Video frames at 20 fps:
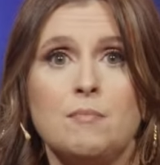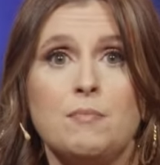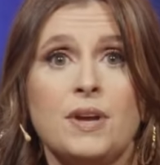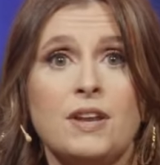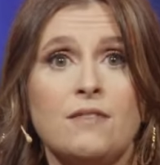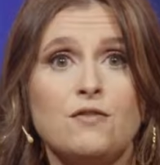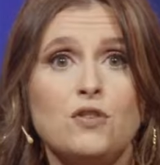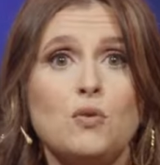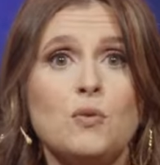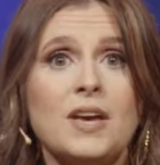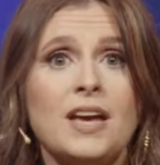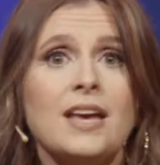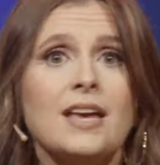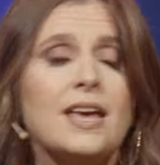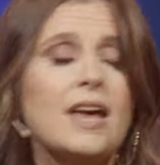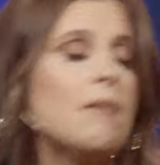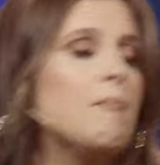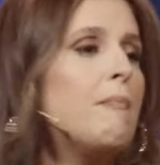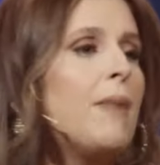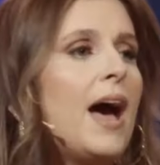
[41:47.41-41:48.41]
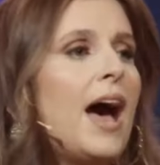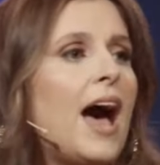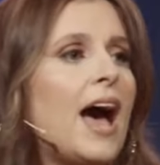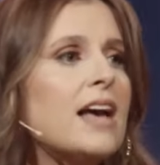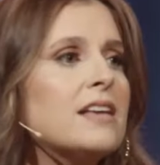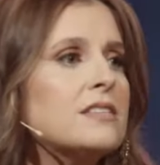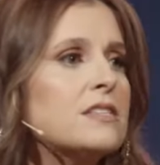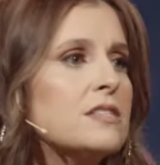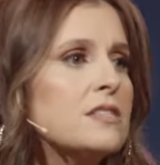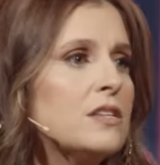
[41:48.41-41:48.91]
But if you can get
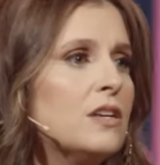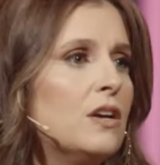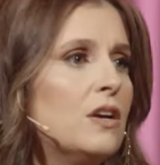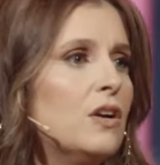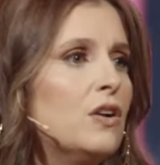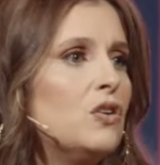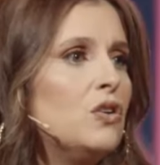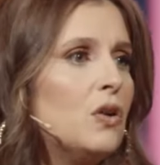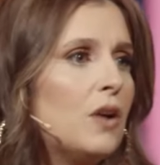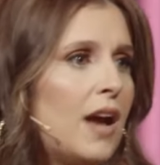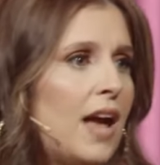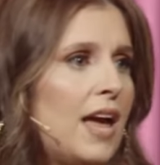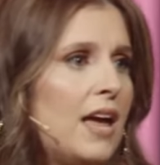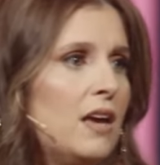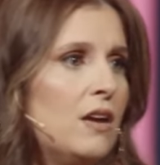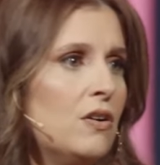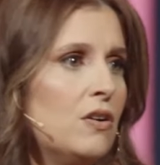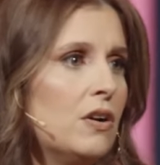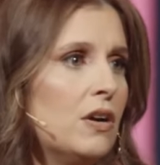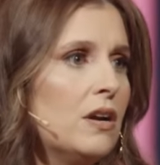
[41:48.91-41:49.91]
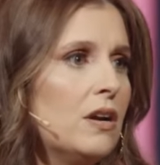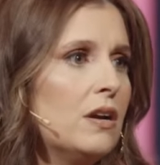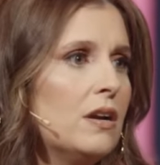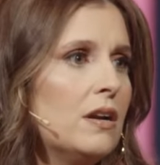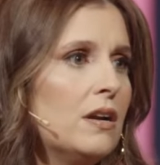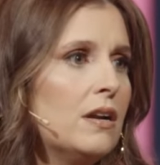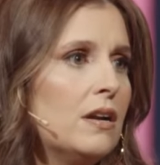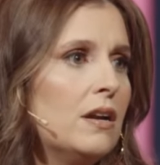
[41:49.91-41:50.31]
past your anger,